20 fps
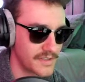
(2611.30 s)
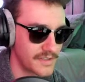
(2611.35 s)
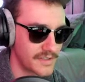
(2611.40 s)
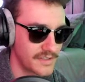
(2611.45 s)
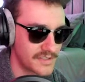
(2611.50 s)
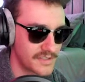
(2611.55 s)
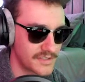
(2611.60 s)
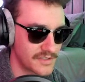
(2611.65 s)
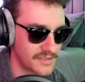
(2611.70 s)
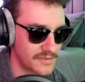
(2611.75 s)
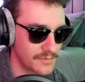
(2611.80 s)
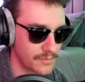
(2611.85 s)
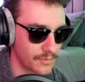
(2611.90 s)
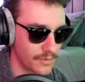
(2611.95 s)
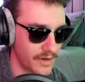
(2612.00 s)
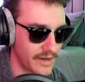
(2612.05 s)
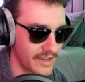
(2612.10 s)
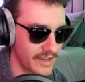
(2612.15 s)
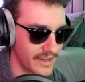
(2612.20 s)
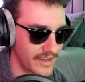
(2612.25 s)
This is
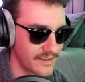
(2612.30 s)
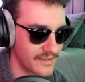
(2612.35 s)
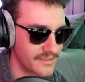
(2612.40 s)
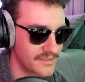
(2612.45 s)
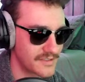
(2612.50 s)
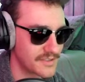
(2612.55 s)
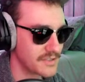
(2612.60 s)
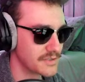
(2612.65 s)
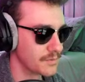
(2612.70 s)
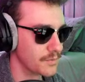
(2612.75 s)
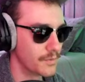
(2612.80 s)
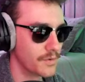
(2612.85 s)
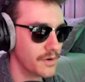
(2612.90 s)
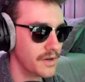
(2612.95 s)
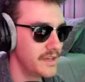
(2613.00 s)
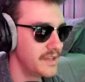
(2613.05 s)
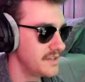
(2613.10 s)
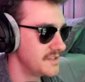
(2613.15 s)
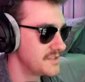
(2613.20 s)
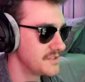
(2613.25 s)
rad. This is
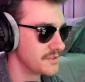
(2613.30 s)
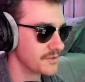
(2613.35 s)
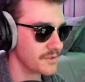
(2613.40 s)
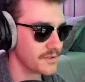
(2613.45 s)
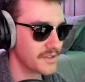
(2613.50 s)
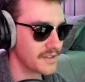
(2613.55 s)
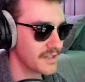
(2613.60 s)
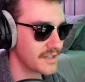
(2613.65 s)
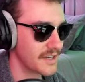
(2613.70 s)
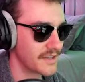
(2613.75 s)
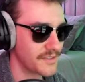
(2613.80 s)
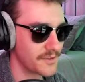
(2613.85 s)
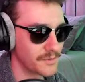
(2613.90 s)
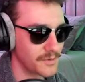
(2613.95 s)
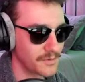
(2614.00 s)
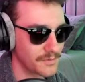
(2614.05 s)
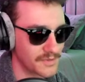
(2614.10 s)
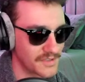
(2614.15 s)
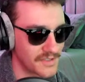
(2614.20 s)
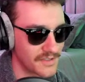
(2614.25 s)
way easier to look at than
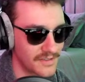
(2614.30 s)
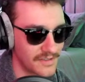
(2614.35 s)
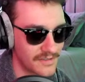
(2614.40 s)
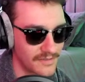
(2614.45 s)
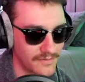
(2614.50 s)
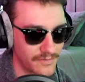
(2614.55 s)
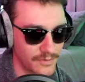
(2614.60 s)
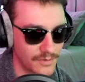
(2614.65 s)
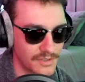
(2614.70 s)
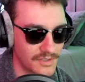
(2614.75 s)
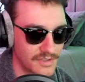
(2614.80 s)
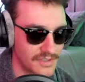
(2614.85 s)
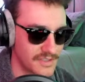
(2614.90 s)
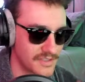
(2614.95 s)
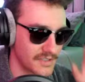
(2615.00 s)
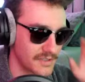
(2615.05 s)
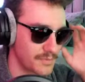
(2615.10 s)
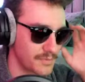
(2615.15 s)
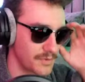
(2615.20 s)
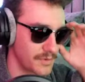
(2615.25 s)
what was in version
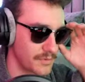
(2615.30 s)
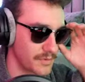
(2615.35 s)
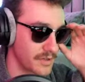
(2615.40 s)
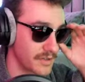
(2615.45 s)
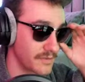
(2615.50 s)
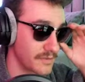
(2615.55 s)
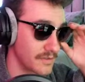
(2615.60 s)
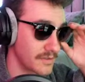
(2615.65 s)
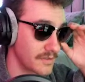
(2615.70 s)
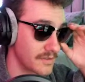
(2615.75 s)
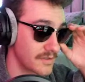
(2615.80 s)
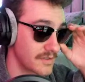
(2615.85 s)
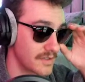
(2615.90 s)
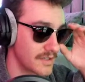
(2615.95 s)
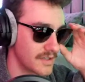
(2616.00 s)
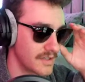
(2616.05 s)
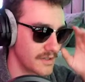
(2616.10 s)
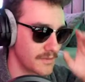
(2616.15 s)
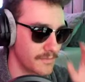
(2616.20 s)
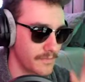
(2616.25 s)
6 point whatever.
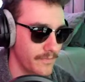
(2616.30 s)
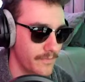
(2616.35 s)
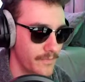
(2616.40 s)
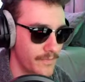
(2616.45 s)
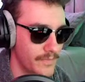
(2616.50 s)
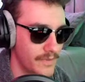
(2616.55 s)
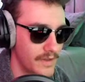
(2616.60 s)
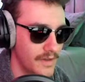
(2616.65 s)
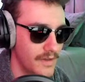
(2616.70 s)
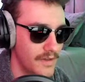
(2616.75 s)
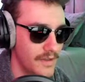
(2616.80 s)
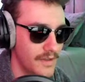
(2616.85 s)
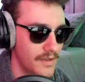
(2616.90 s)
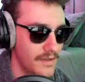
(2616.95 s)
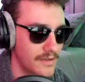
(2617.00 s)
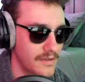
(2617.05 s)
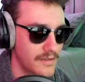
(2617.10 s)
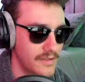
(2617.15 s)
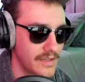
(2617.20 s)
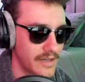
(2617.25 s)

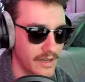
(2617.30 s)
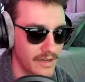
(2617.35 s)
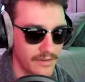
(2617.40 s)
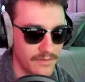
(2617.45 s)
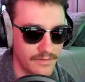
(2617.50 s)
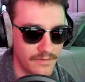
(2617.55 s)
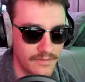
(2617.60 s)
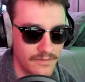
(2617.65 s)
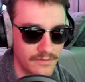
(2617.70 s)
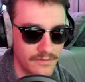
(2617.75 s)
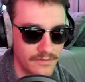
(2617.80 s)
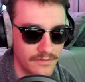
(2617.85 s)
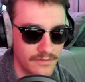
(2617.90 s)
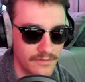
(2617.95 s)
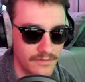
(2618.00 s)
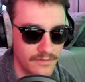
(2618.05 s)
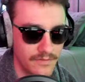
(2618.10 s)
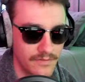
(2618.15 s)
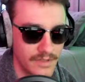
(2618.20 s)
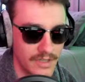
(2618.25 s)
Yeah,
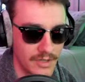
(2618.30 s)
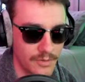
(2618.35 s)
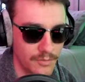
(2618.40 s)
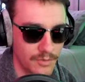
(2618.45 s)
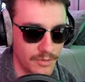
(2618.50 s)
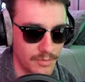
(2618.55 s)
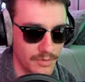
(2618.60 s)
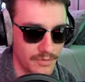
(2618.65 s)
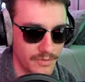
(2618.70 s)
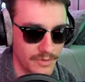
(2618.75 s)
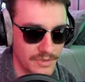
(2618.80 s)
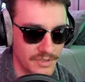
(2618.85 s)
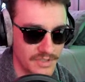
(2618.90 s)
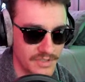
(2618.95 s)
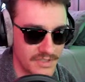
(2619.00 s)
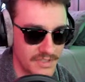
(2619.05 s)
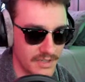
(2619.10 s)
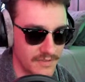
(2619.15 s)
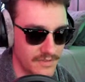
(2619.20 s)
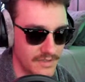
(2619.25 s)
Reaper version
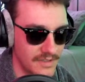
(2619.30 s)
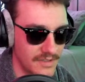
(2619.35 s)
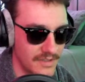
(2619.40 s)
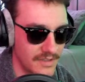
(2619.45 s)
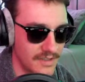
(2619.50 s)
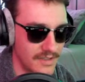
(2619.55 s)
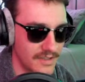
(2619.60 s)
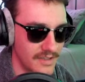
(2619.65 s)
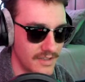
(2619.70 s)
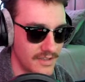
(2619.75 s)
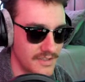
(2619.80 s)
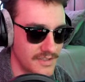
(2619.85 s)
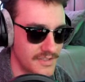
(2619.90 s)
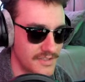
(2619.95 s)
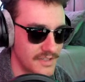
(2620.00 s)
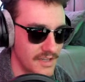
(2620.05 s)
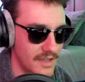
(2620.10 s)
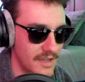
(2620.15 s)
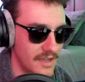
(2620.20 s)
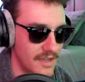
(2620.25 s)
7
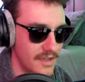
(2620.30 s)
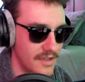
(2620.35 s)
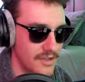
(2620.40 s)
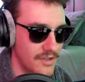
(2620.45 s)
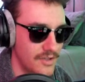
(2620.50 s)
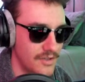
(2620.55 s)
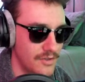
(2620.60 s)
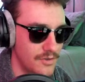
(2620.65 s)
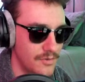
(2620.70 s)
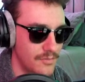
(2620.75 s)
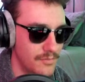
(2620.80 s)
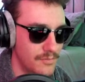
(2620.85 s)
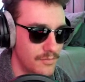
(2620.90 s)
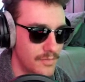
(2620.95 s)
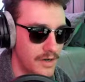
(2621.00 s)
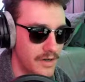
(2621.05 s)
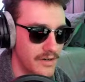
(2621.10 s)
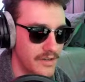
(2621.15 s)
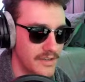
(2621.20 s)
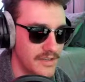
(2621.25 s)
kicks
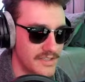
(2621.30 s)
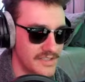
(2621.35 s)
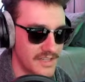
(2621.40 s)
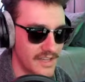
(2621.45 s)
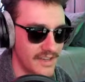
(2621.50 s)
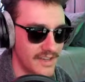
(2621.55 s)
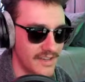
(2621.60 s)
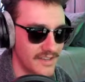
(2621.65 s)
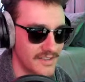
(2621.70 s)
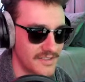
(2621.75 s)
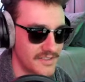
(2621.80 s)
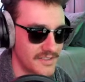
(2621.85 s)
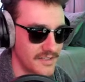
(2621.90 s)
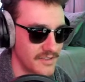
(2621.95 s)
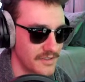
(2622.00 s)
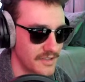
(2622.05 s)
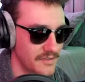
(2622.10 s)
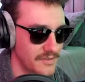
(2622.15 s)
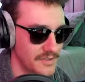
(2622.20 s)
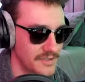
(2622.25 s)
humongous ass.
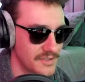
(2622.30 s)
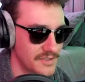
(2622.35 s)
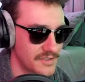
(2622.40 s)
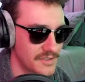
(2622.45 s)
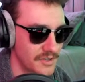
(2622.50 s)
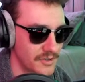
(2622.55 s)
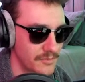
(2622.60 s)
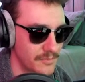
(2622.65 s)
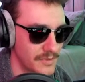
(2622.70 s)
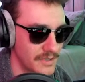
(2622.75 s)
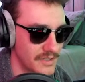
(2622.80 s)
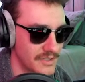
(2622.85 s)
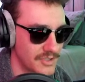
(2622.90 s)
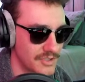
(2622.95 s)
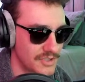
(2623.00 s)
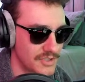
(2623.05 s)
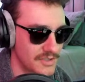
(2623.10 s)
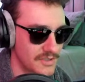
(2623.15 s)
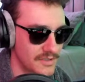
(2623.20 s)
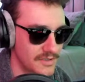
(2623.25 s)
I love it so
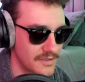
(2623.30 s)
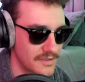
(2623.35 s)
much.